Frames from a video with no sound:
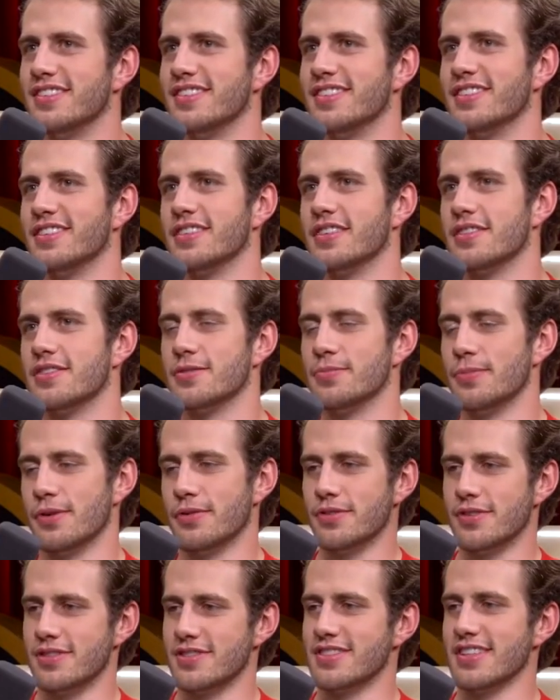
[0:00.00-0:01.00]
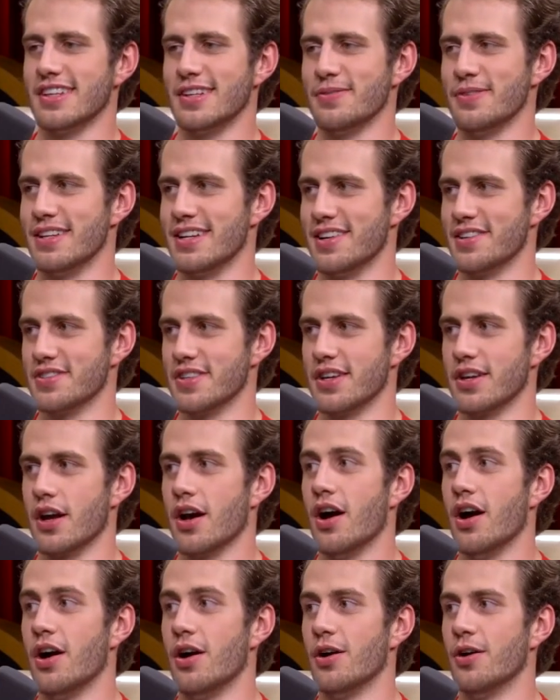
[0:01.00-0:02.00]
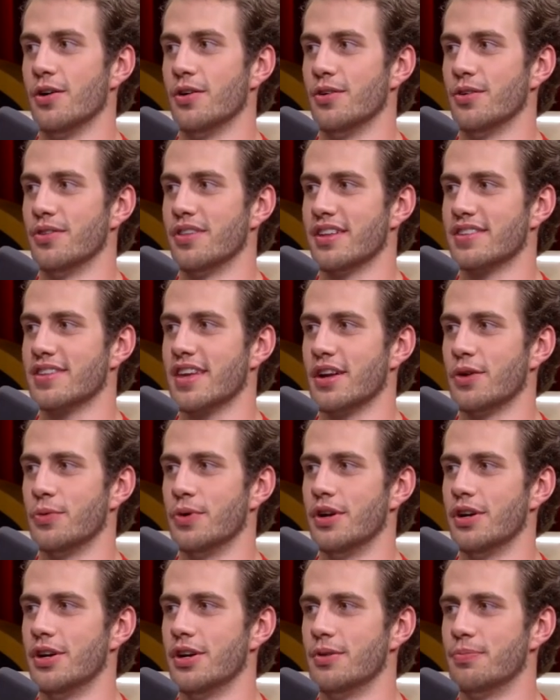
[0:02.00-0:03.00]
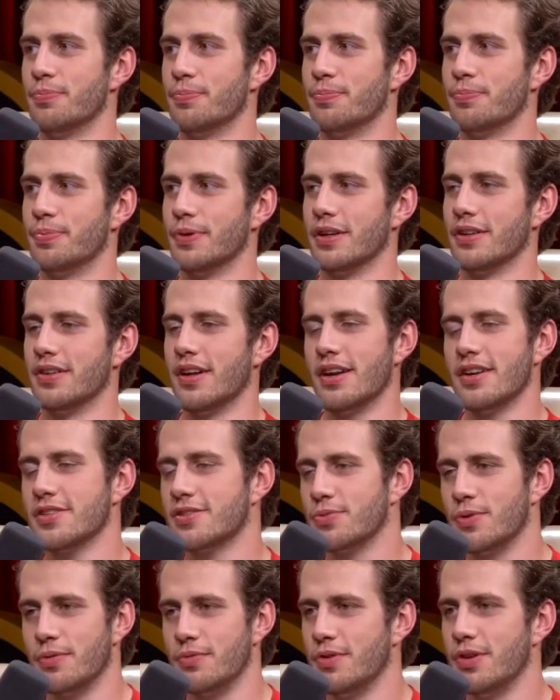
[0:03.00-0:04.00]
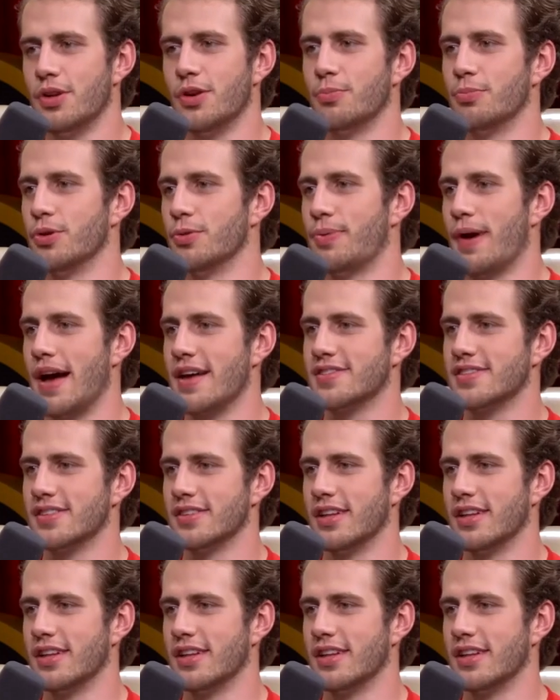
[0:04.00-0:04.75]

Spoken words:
"This is my first time," and I was like, "Oh, that's kind of weird," but I just went, blew past it.